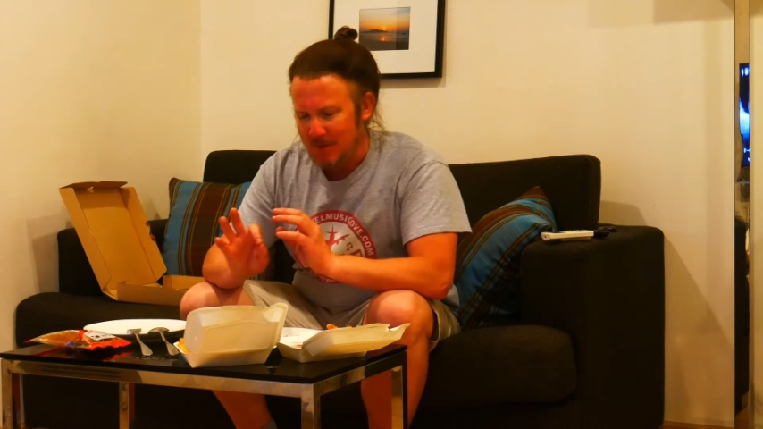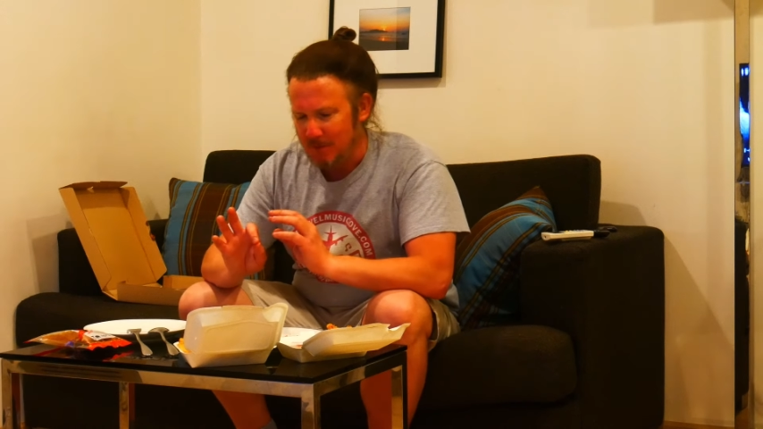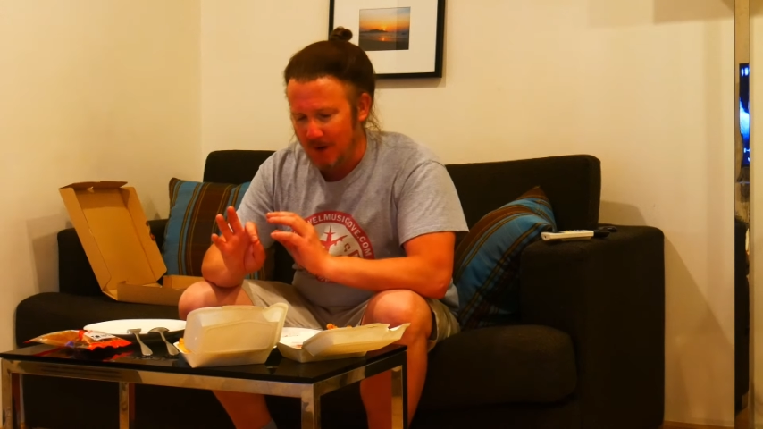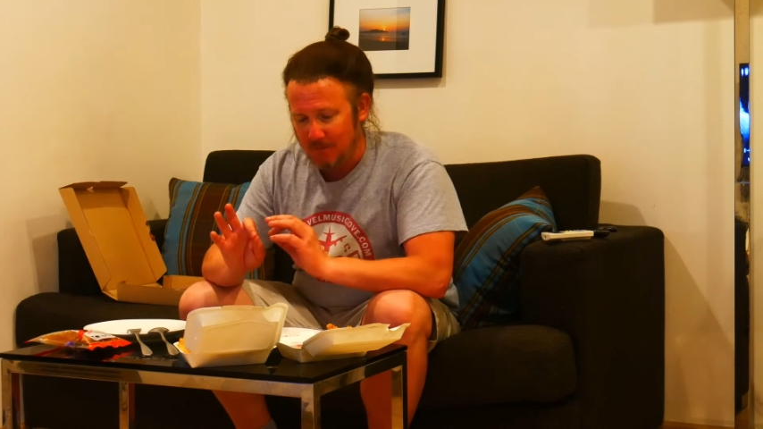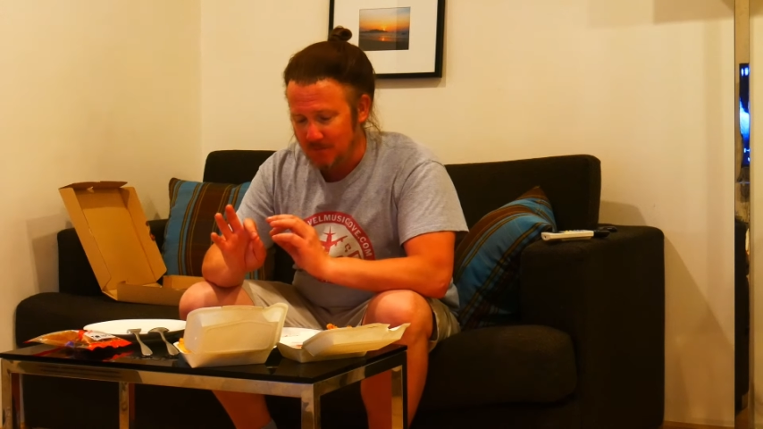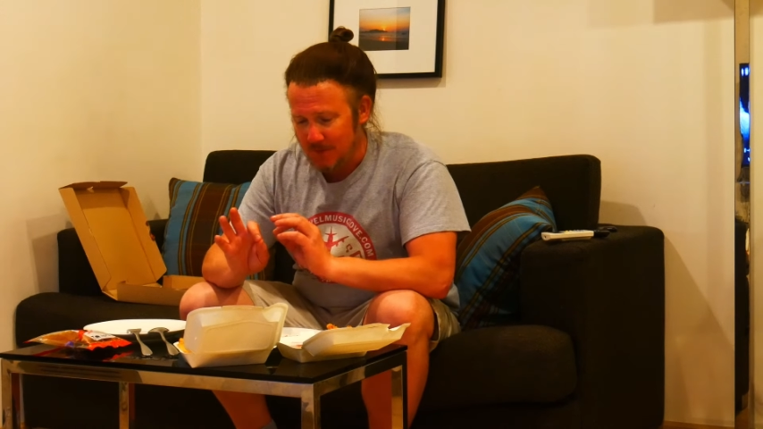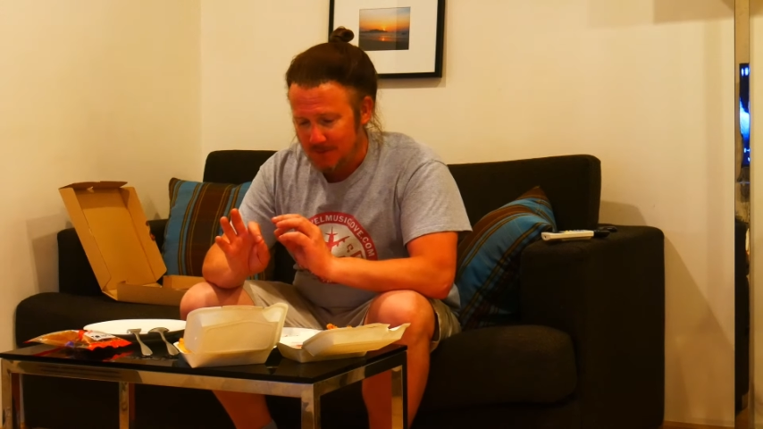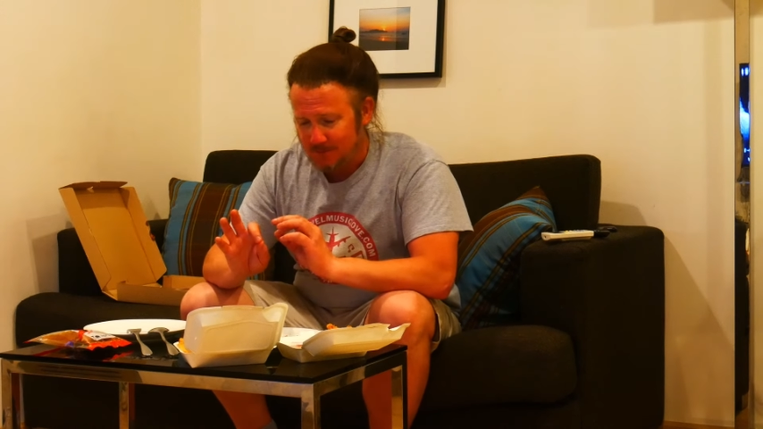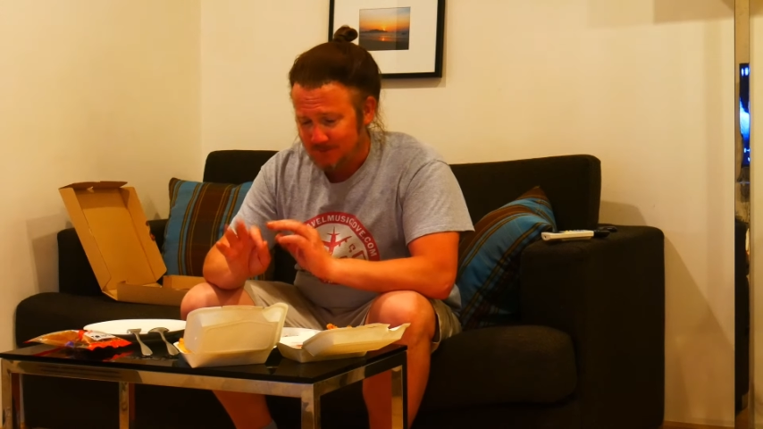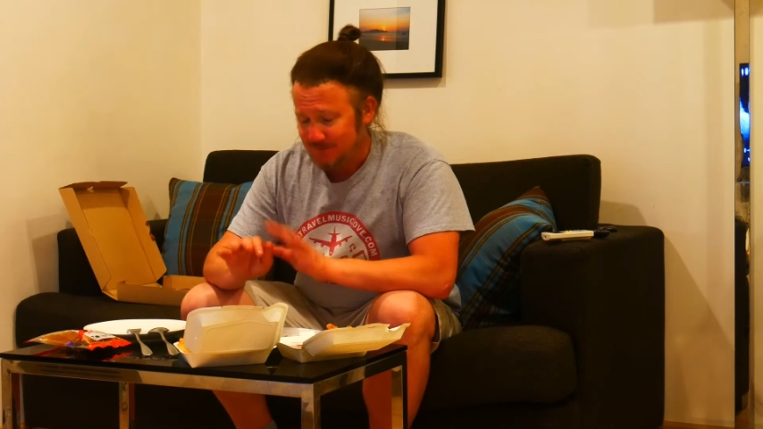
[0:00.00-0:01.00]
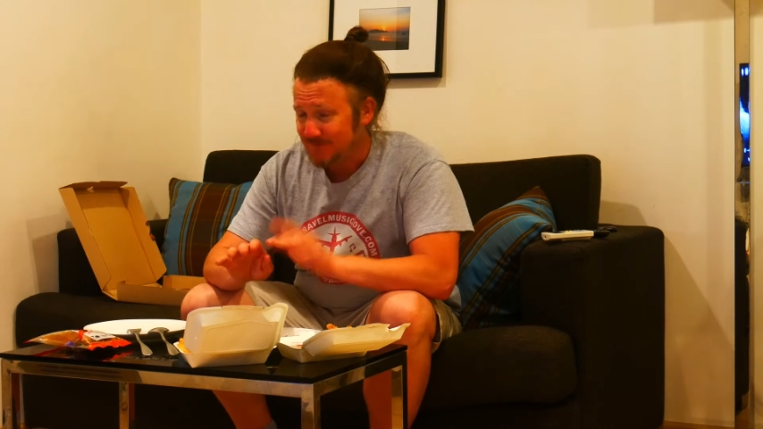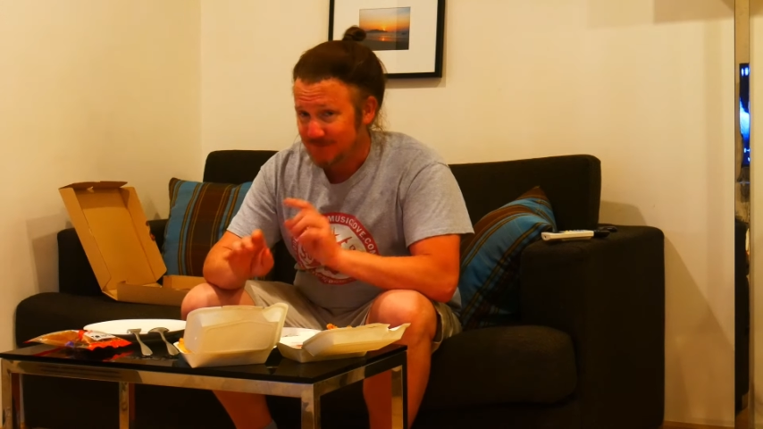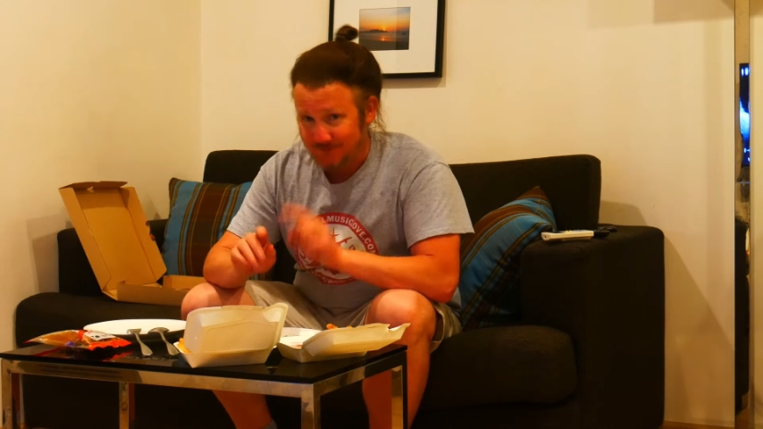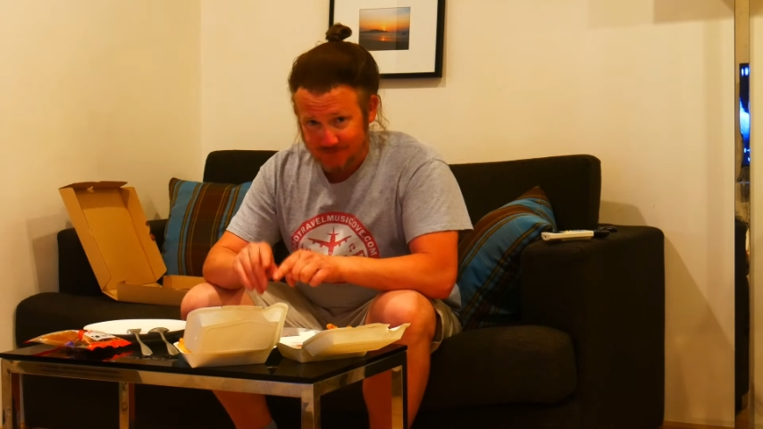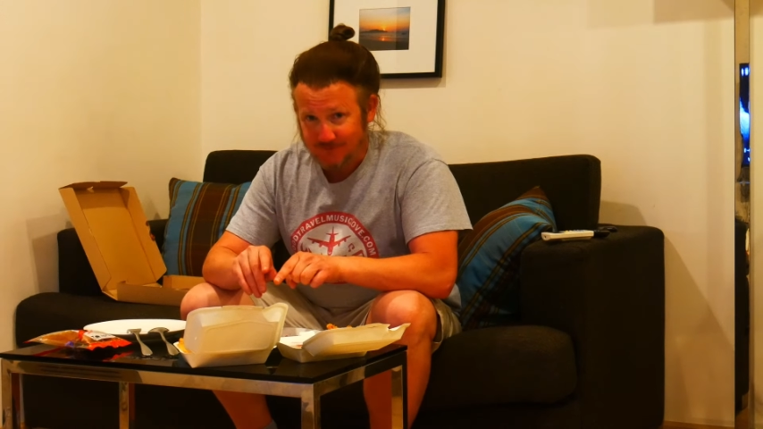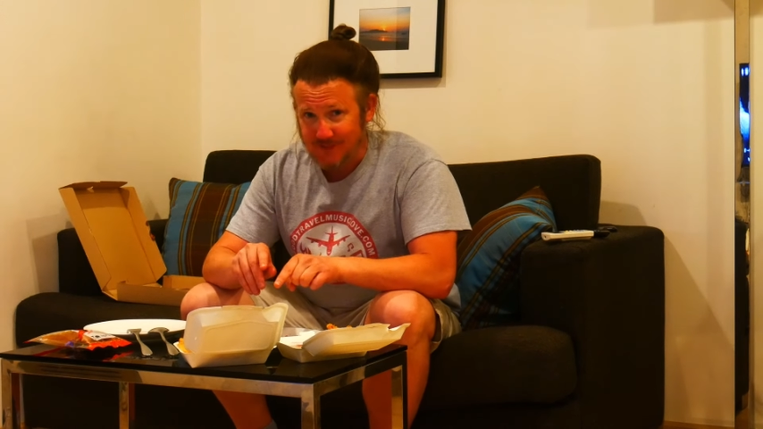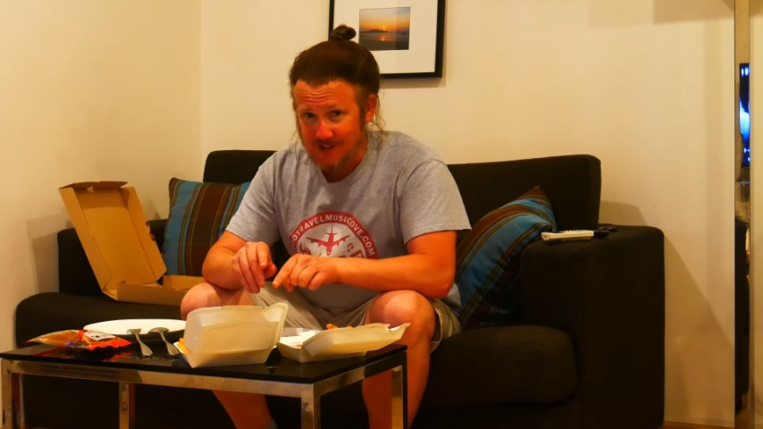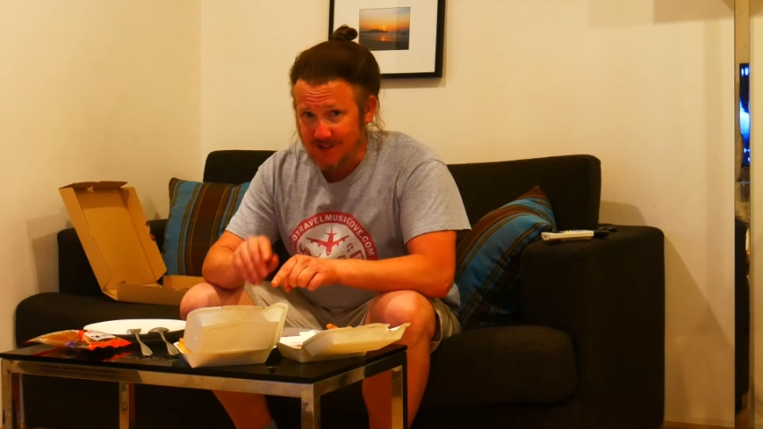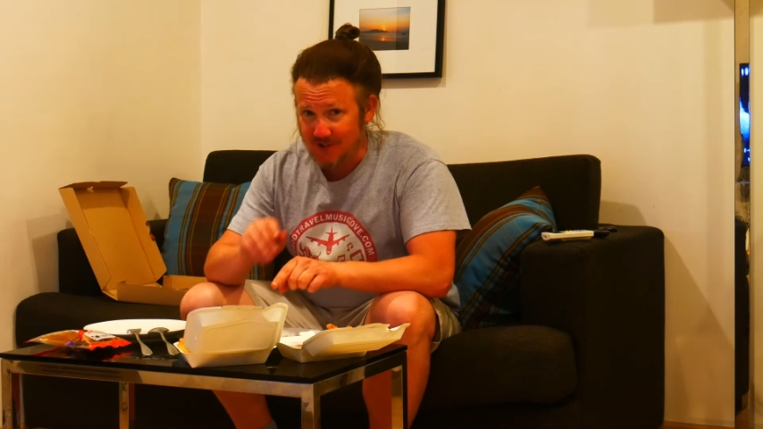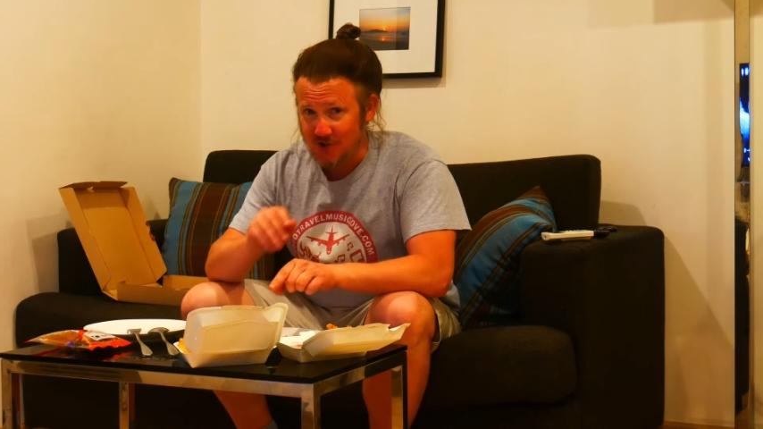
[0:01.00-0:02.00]
but
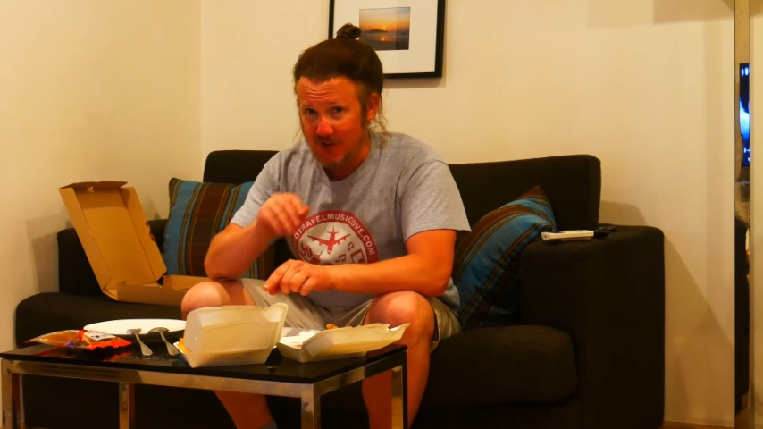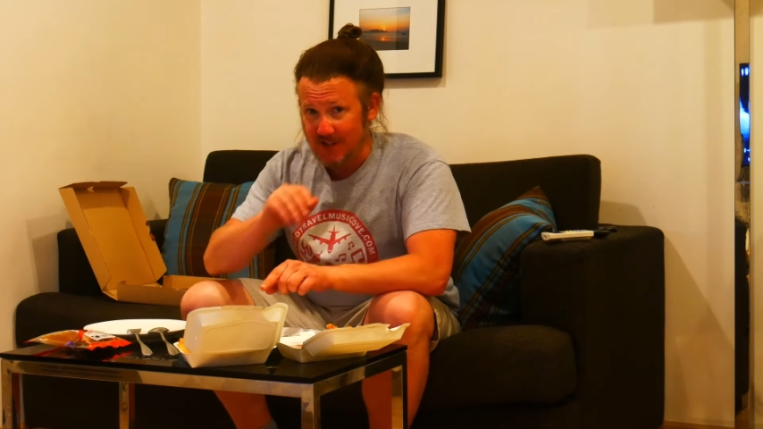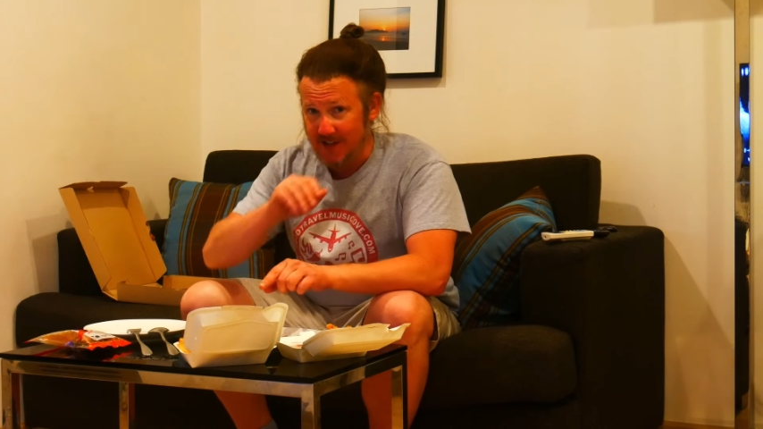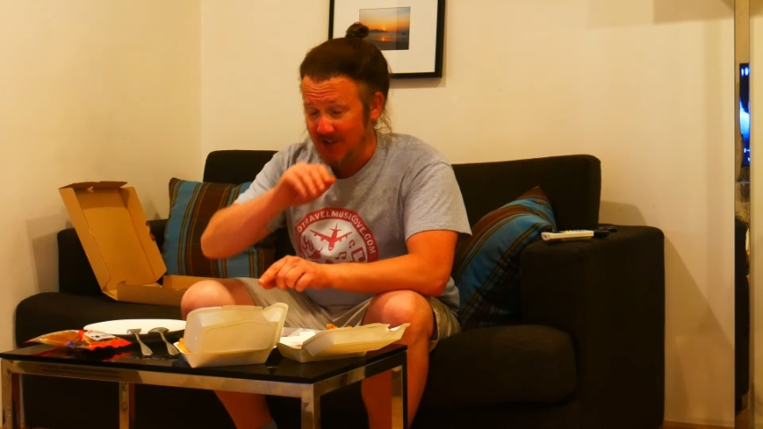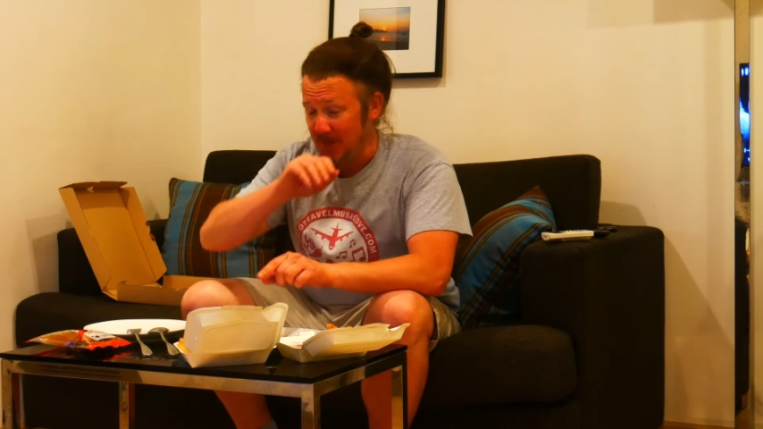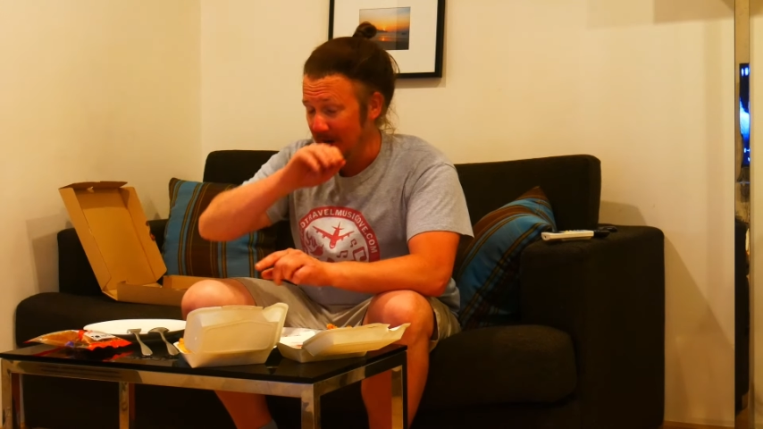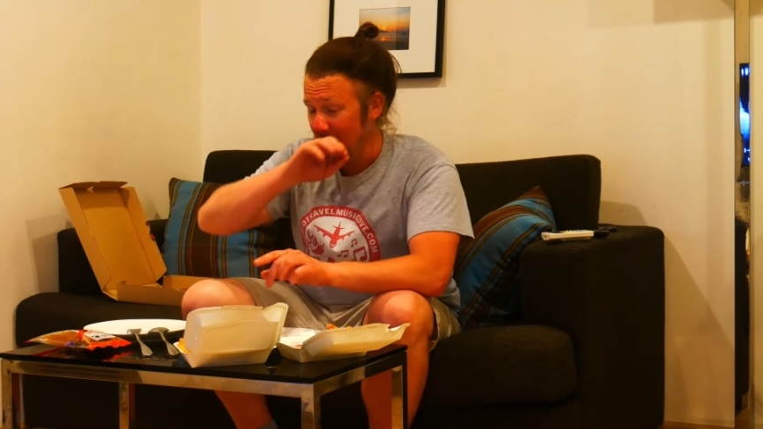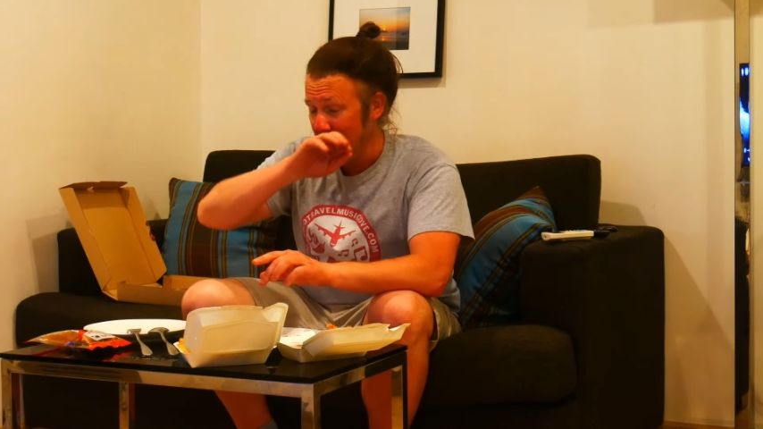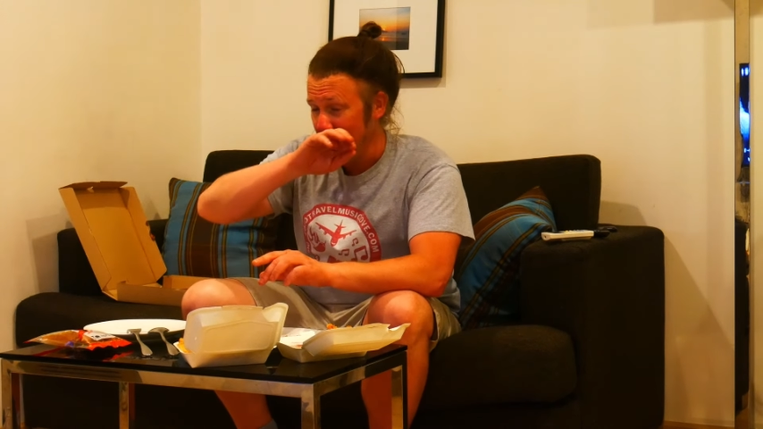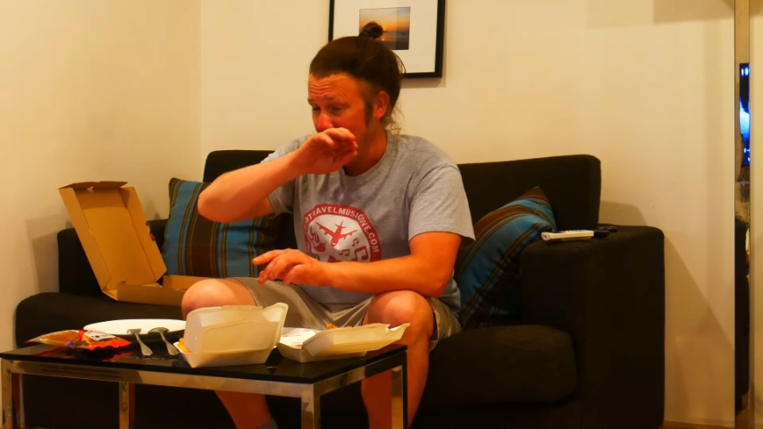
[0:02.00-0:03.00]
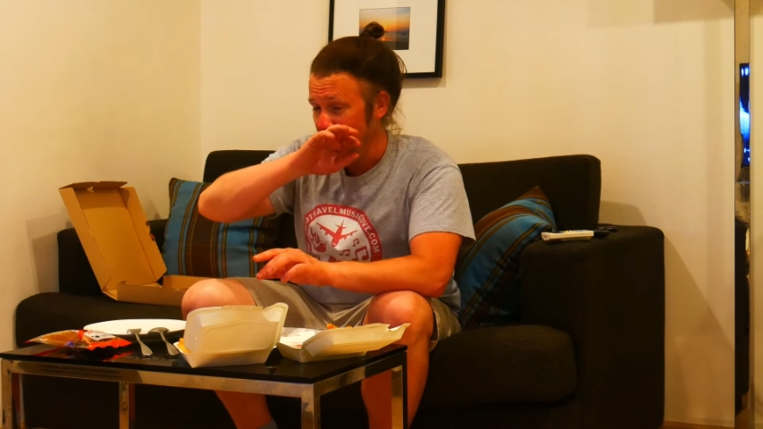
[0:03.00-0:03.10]
that's the chilies getting to my nose.